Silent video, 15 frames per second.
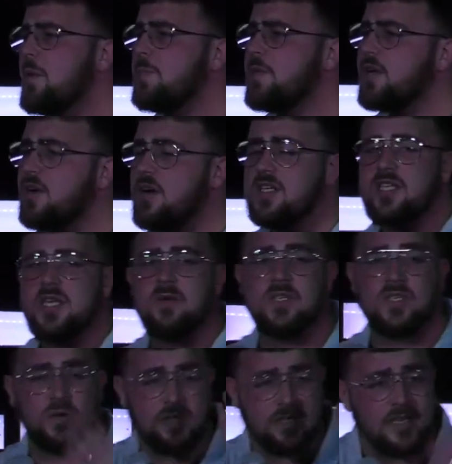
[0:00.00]
But because he was
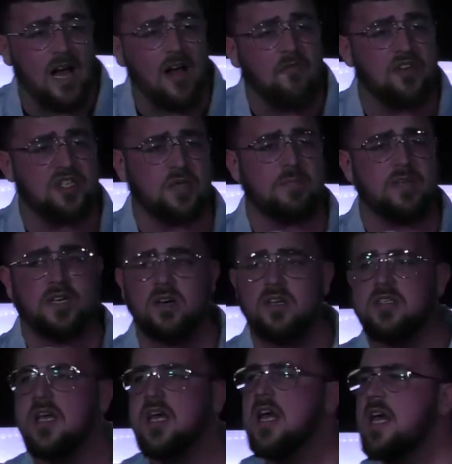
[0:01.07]
so selfish and
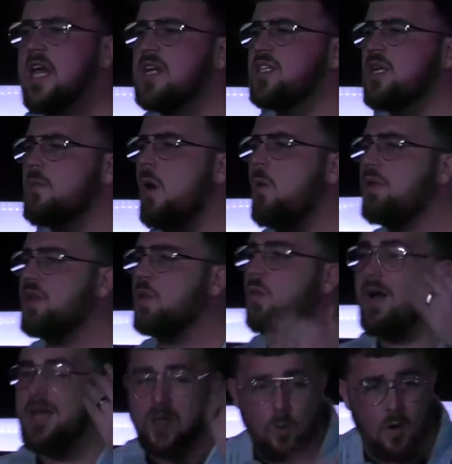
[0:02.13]
because he somewhat wanted
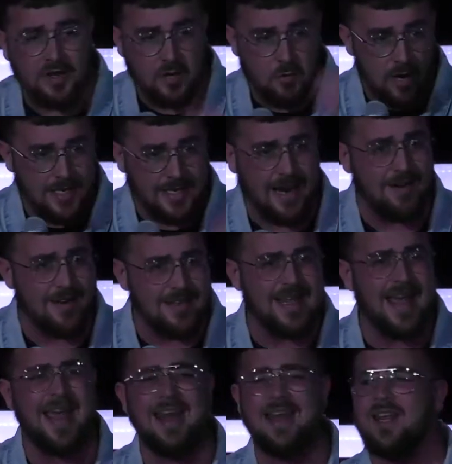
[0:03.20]
what he wanted right there and
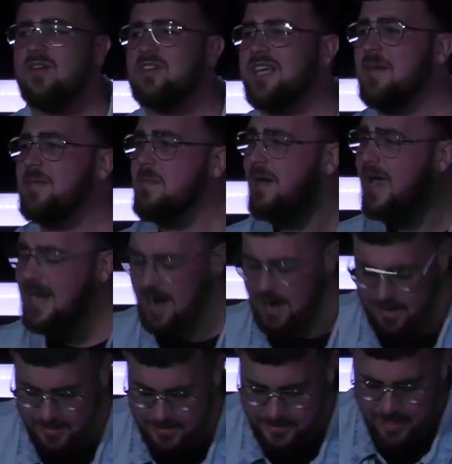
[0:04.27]
then, he goes, "Give me my
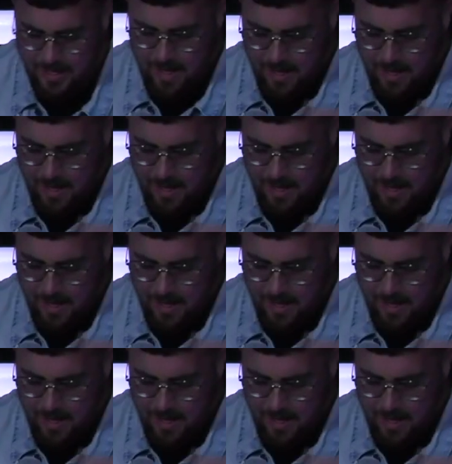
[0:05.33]
inheritance.